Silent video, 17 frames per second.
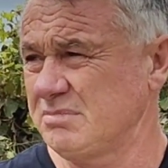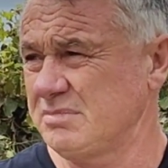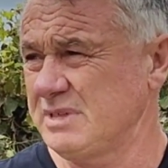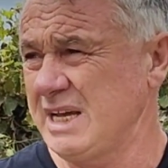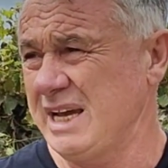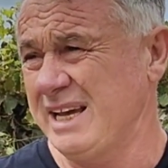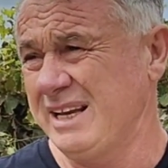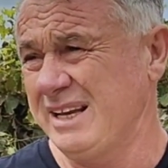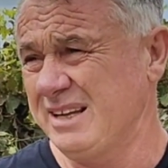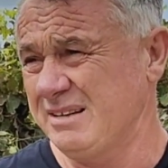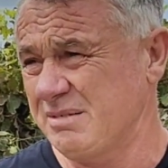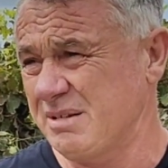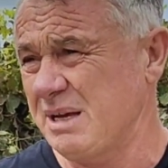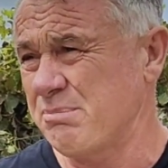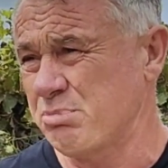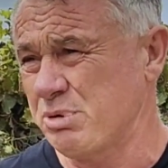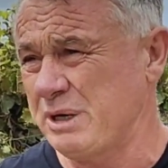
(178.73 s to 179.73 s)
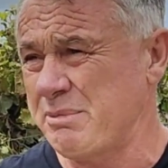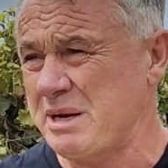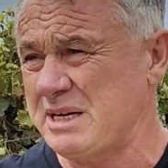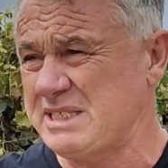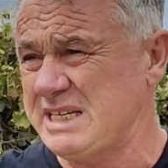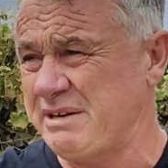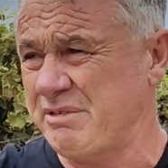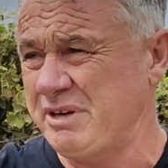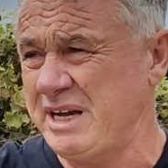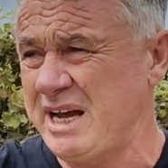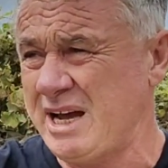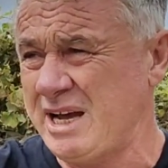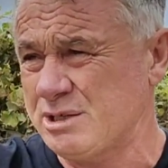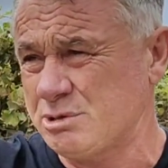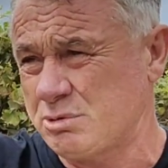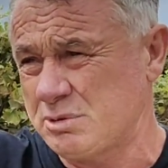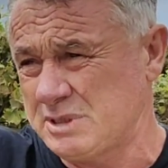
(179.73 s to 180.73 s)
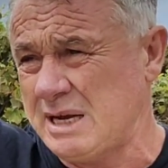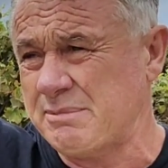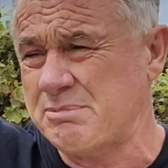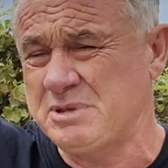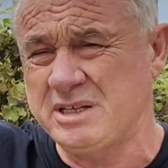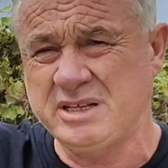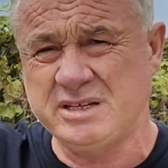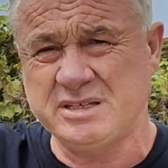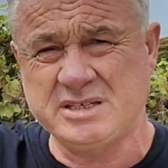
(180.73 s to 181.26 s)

Yeah, and pretty much every house was up to their